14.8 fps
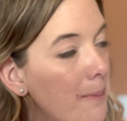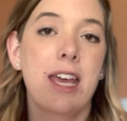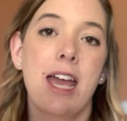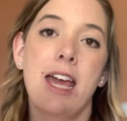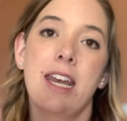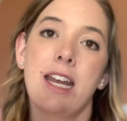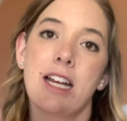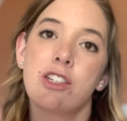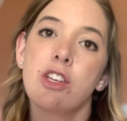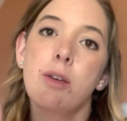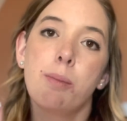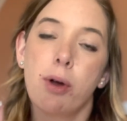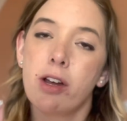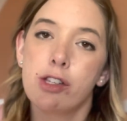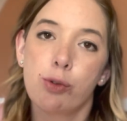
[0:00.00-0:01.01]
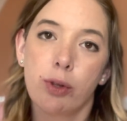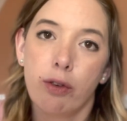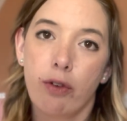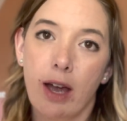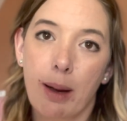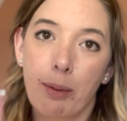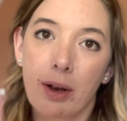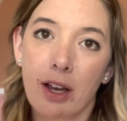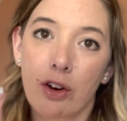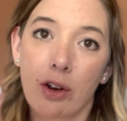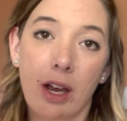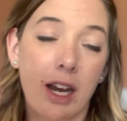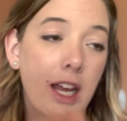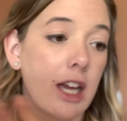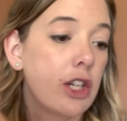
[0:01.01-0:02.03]
And it actually bonds with the fabric,
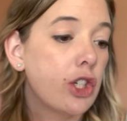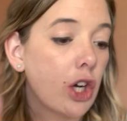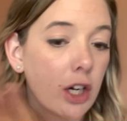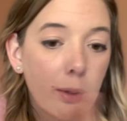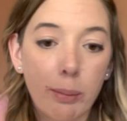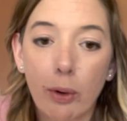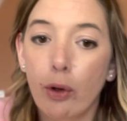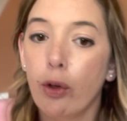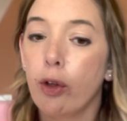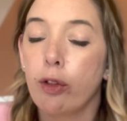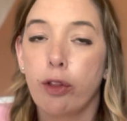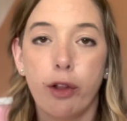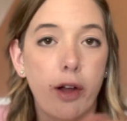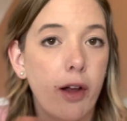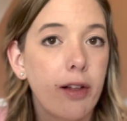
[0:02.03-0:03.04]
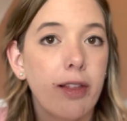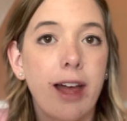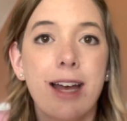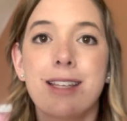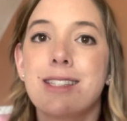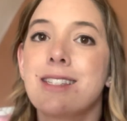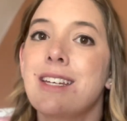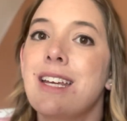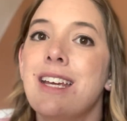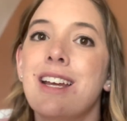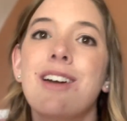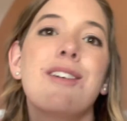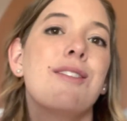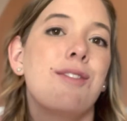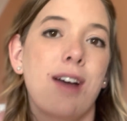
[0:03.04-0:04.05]
creating a durable, long-lasting,
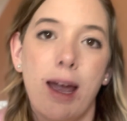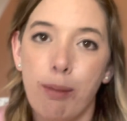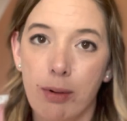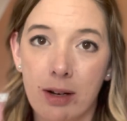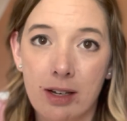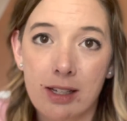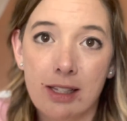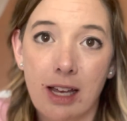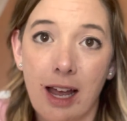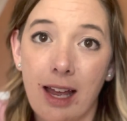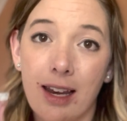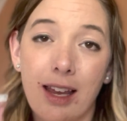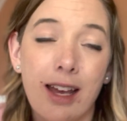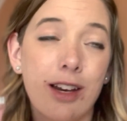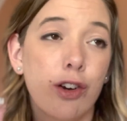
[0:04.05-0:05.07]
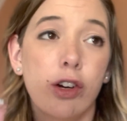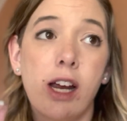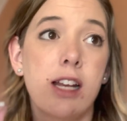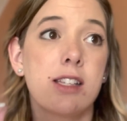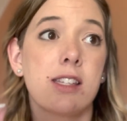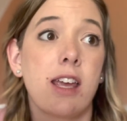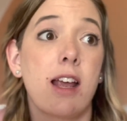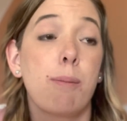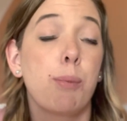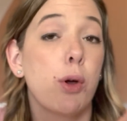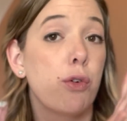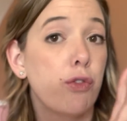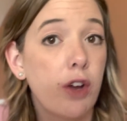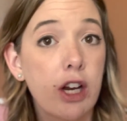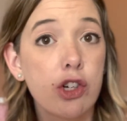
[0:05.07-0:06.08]
vibrant design. It creates like
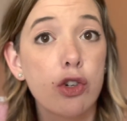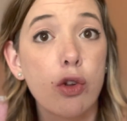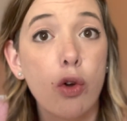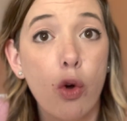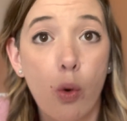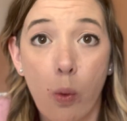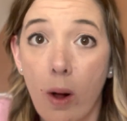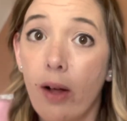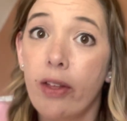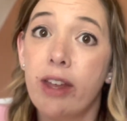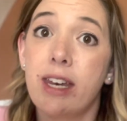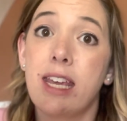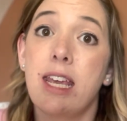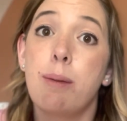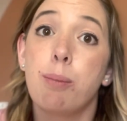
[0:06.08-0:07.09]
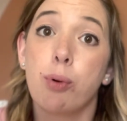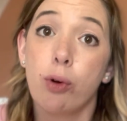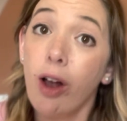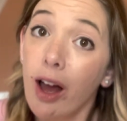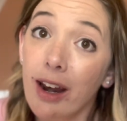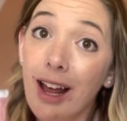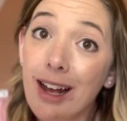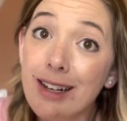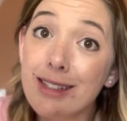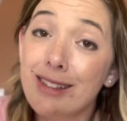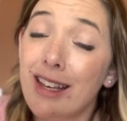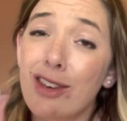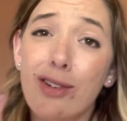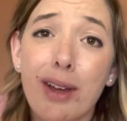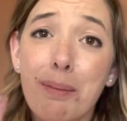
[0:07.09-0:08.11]
professional quality products that
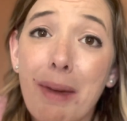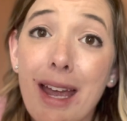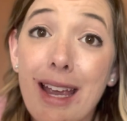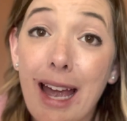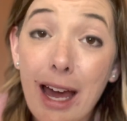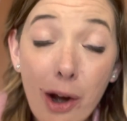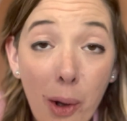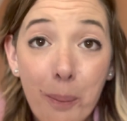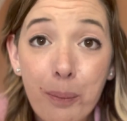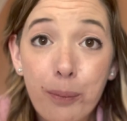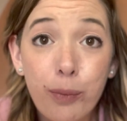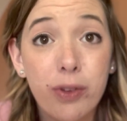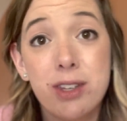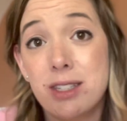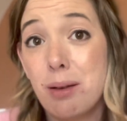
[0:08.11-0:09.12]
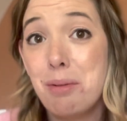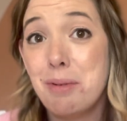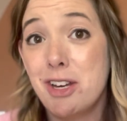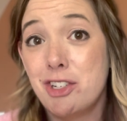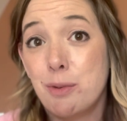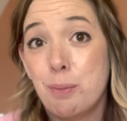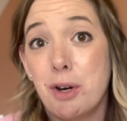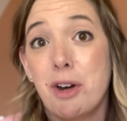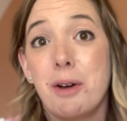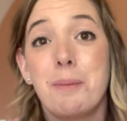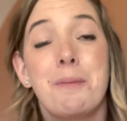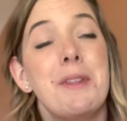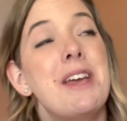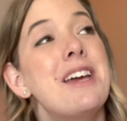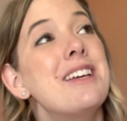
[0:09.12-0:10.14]
you can make at home with a sublimation printer.
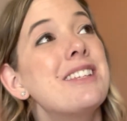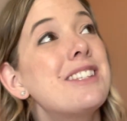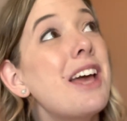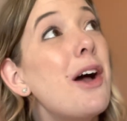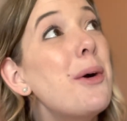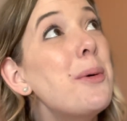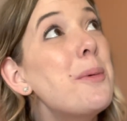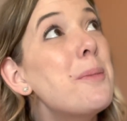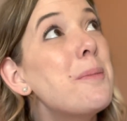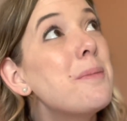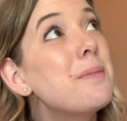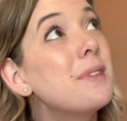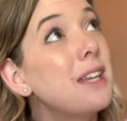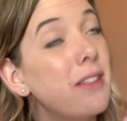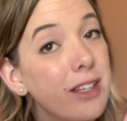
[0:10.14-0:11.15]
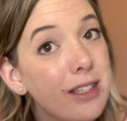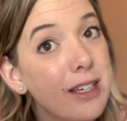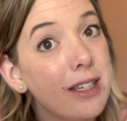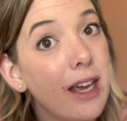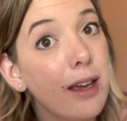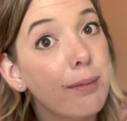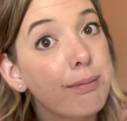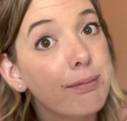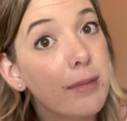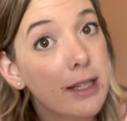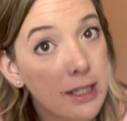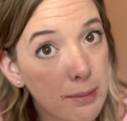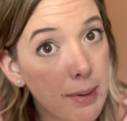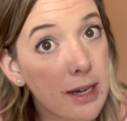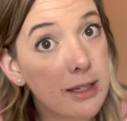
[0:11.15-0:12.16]
So, needless to say, it's
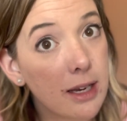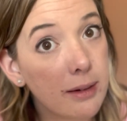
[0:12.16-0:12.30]
amazing.